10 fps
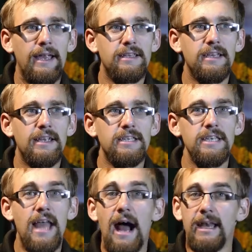It's
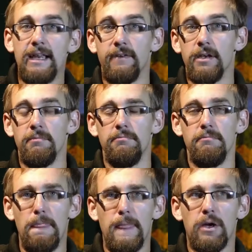not
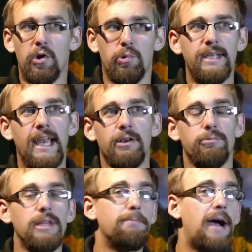even created
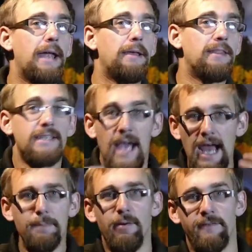really by the
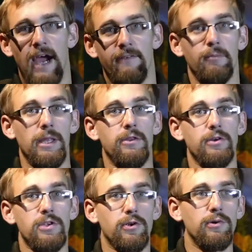type of government.
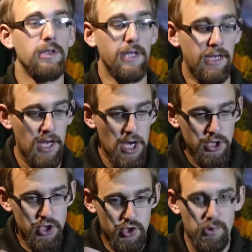There's certainly
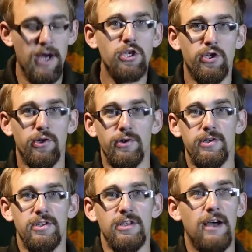
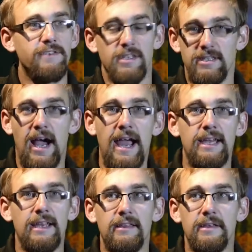structures of
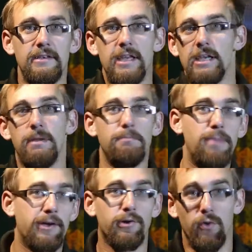society that tend to be
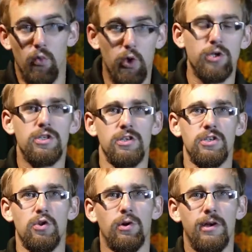better and worse
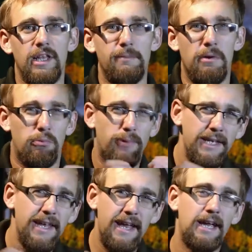historically, but
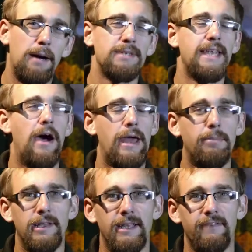really it comes down, I
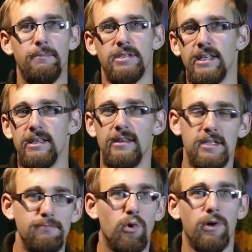believe, and I'm seeing
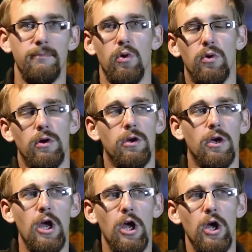this more and
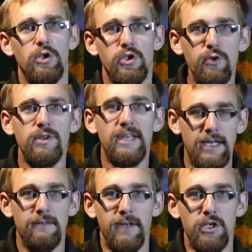more, to the
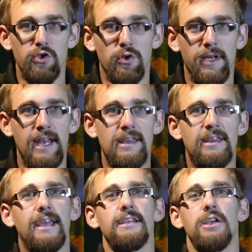individual. And I
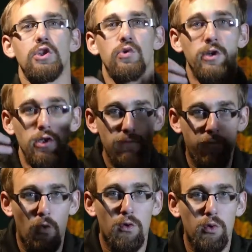think as history goes
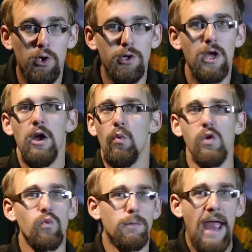forward,
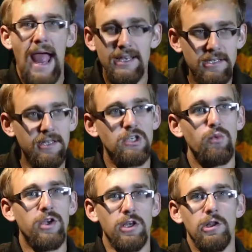when we're past this,
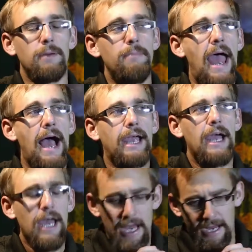we can look back
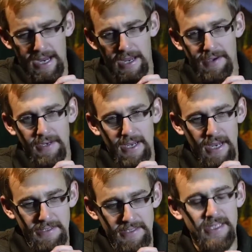
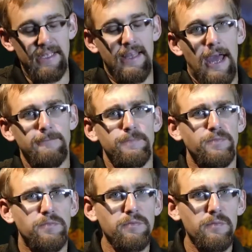and see that.
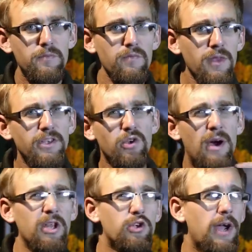And so
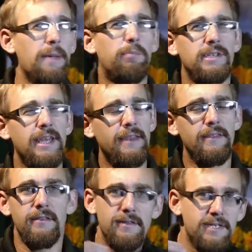I'm going to try and
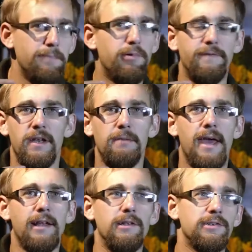present simple
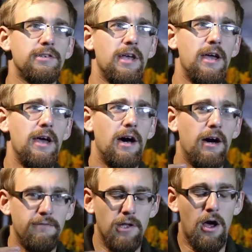fundamentals
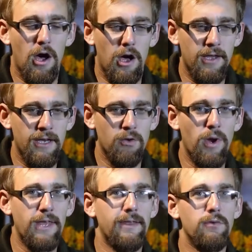of law in a
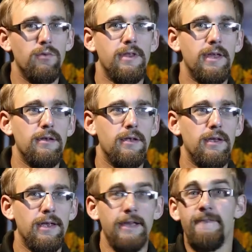way that
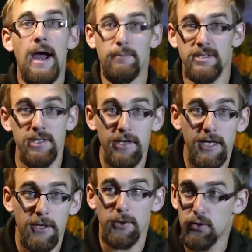if I'm still
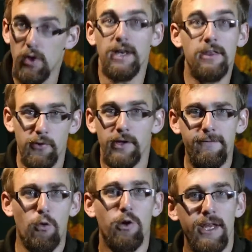here 20, 30,
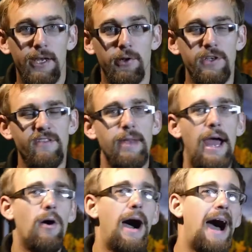40 years from
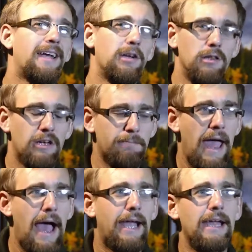now, I can look
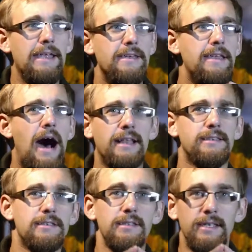back and
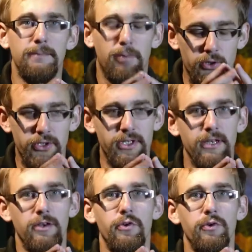not see a
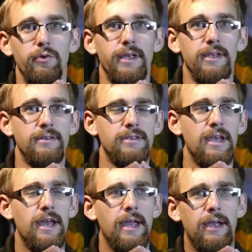person who is
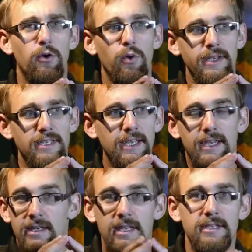
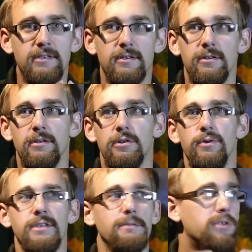egotistical,
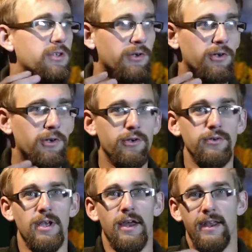who is absurd,
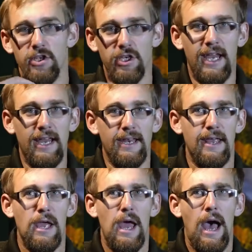who's uneducated.